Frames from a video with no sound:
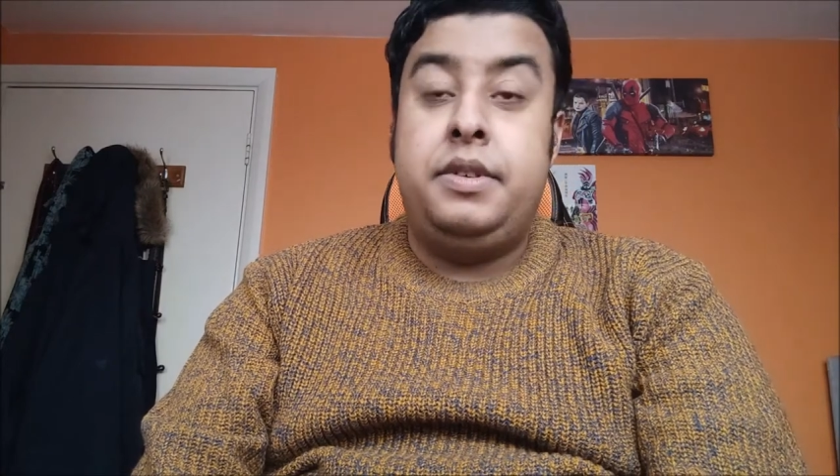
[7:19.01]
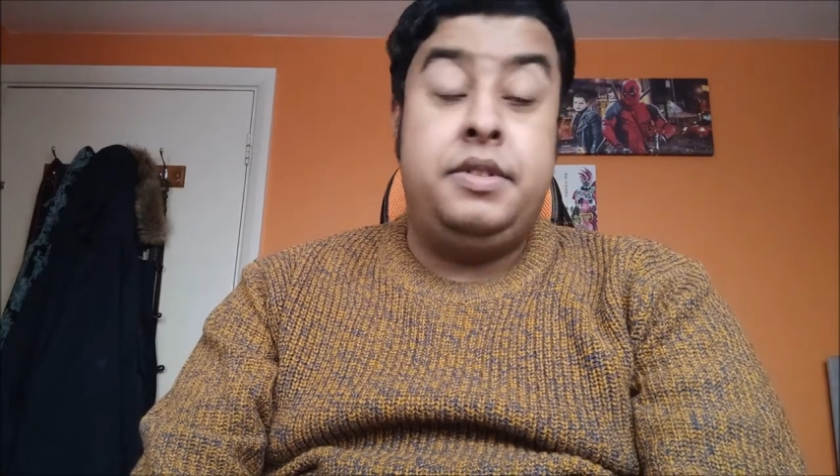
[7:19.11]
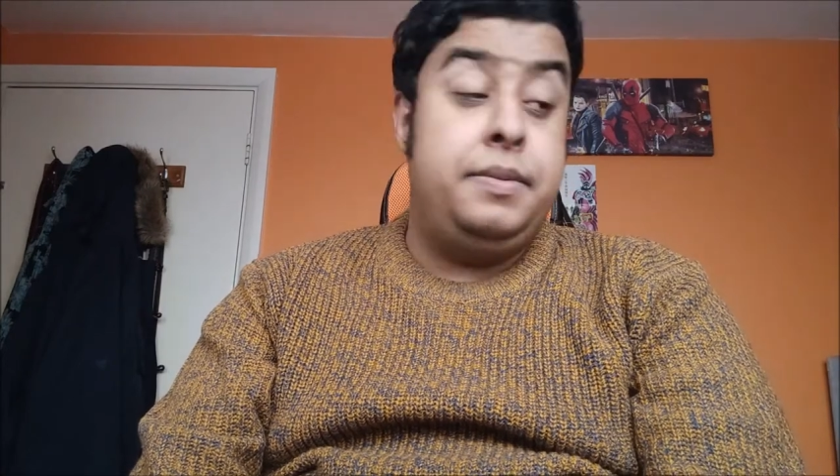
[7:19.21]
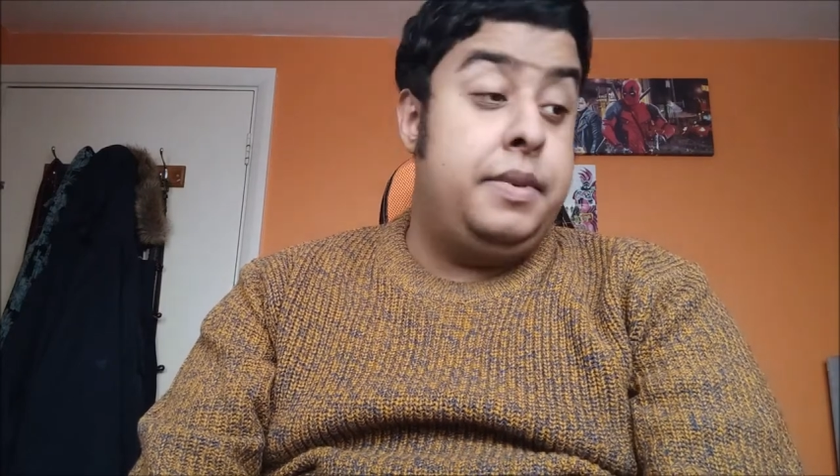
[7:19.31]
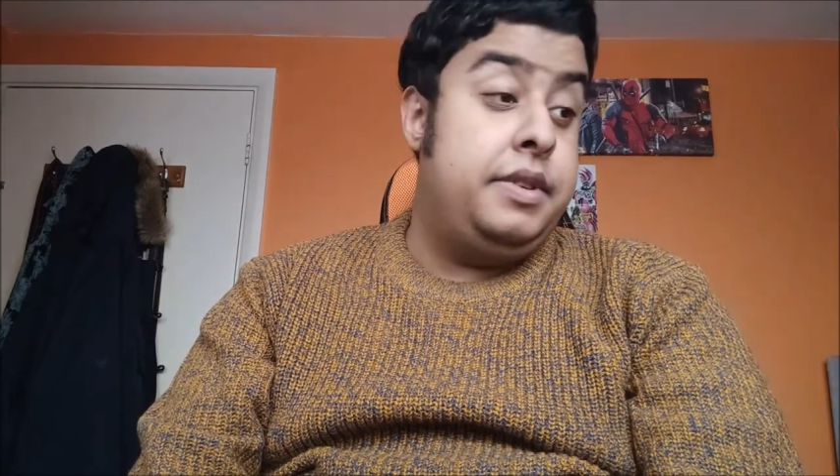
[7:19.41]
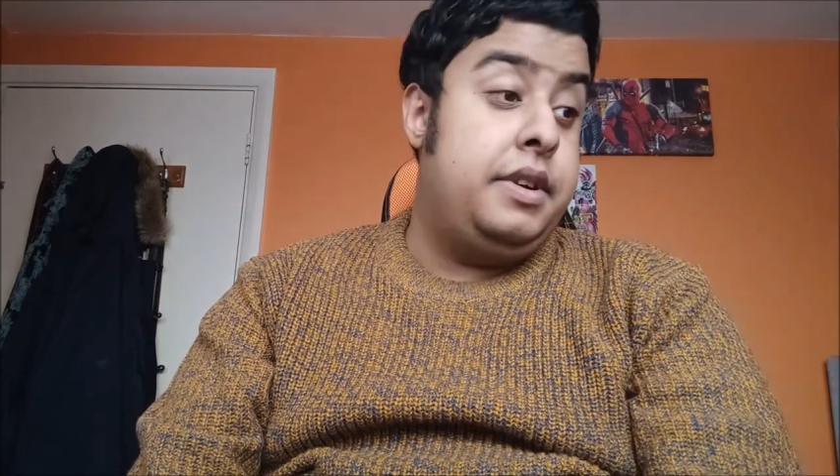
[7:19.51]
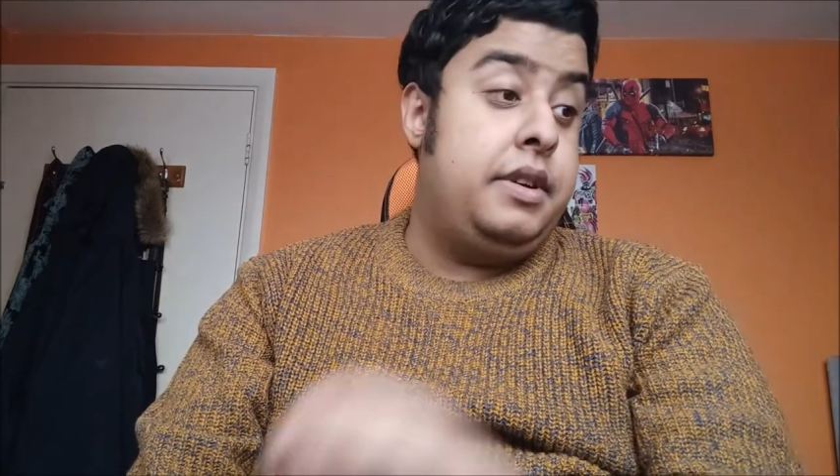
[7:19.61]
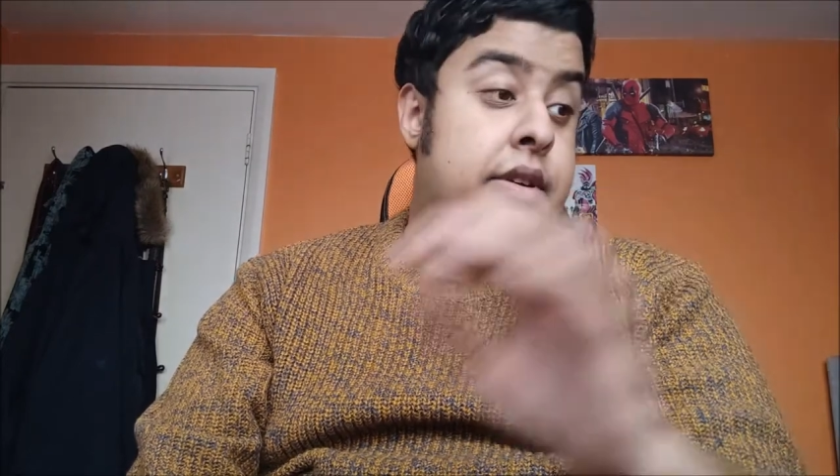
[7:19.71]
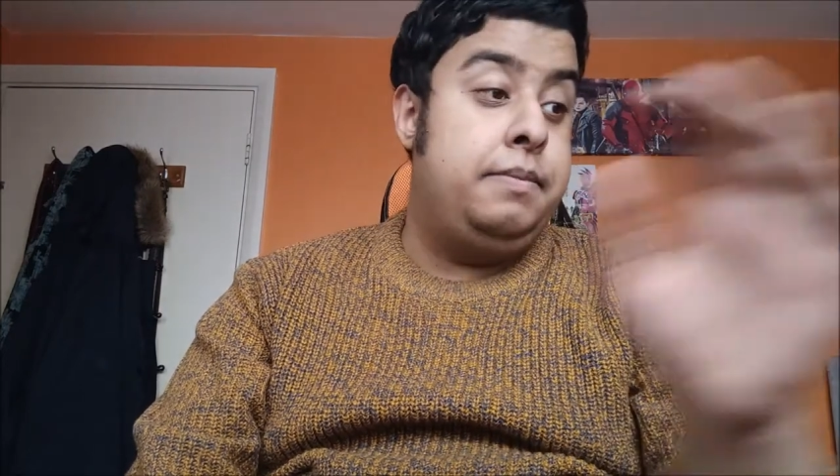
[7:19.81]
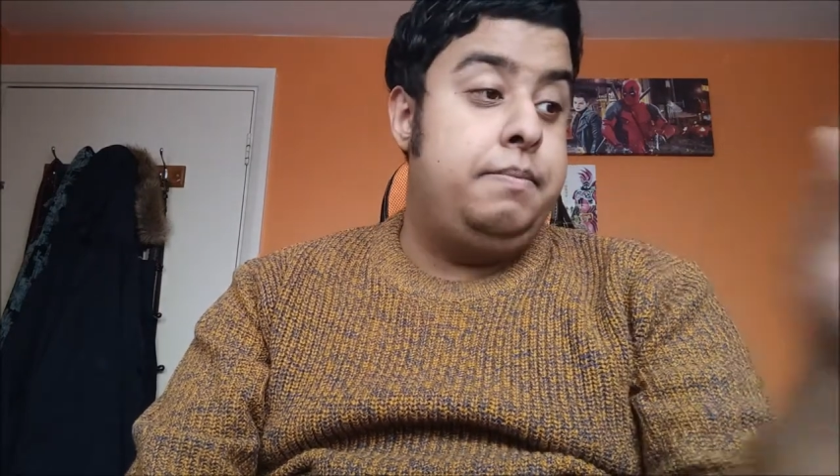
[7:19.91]

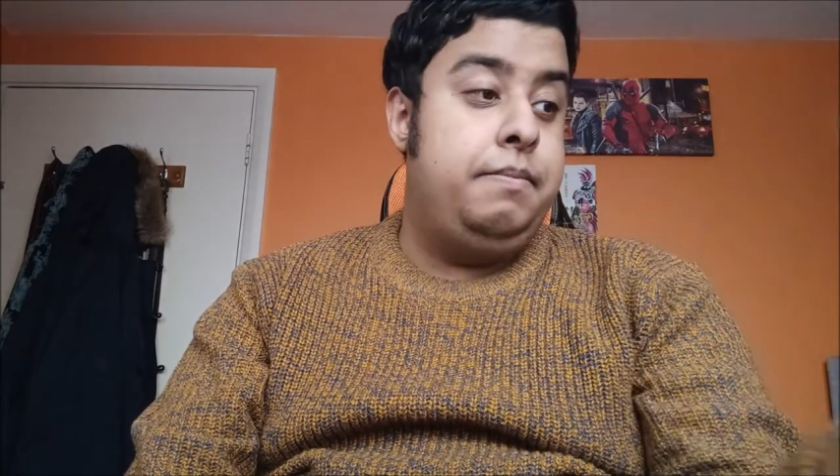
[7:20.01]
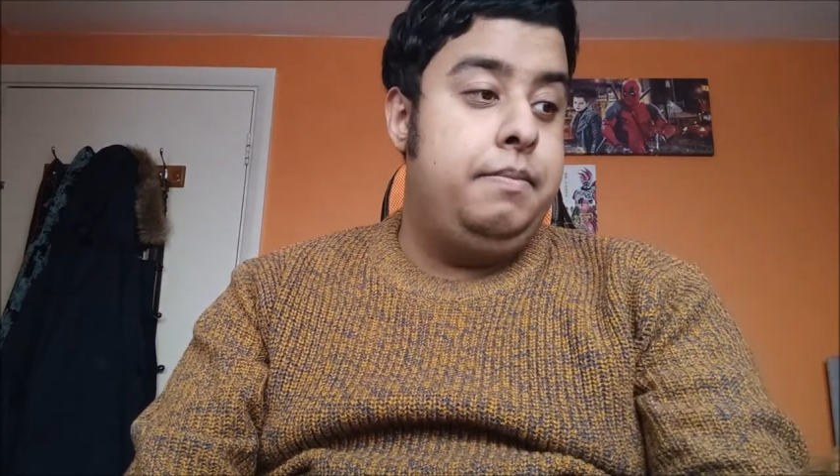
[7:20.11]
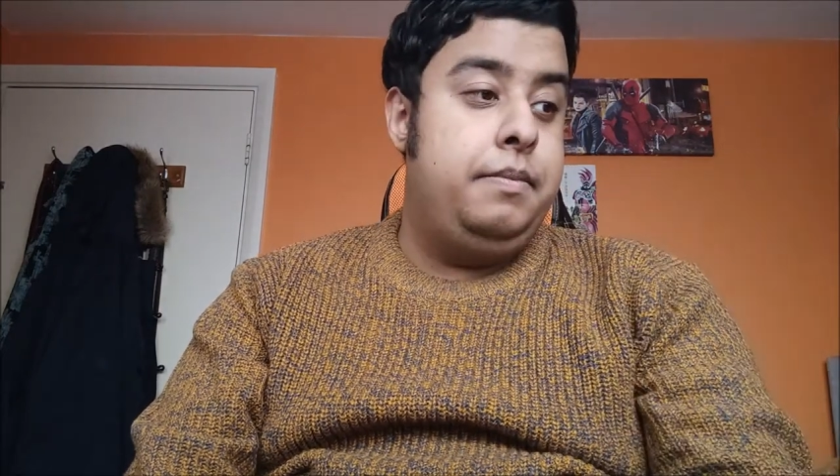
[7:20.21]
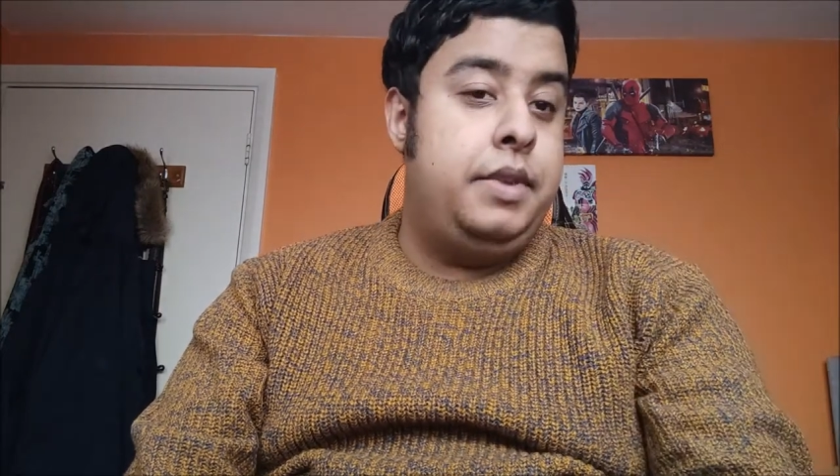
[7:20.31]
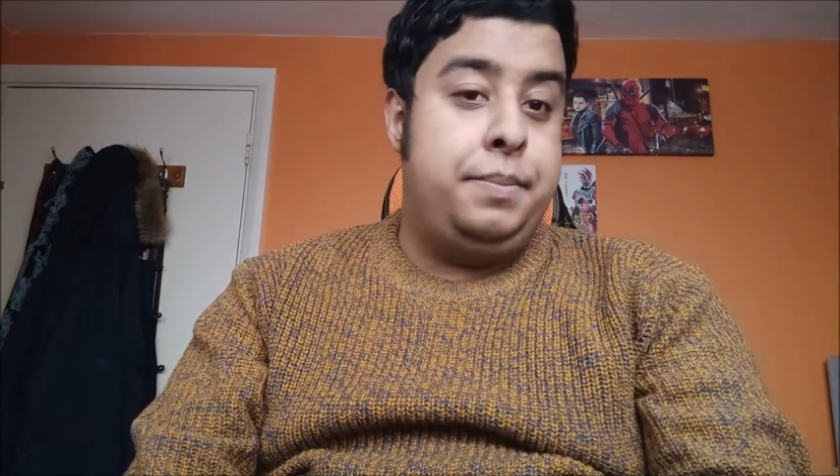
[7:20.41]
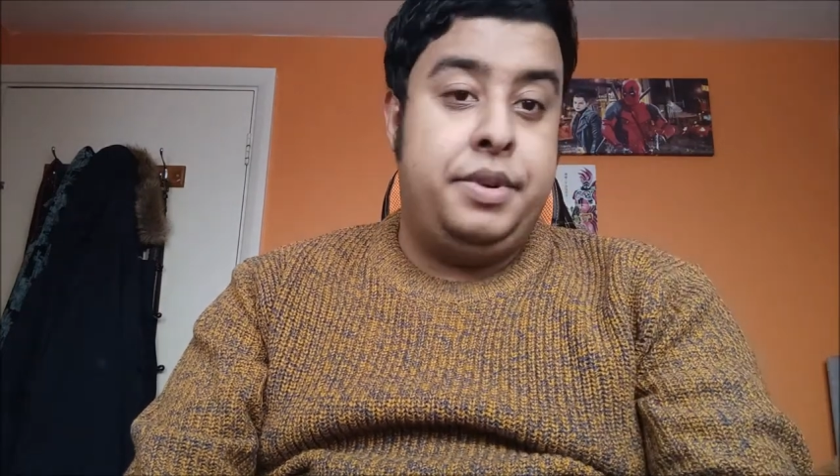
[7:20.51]
the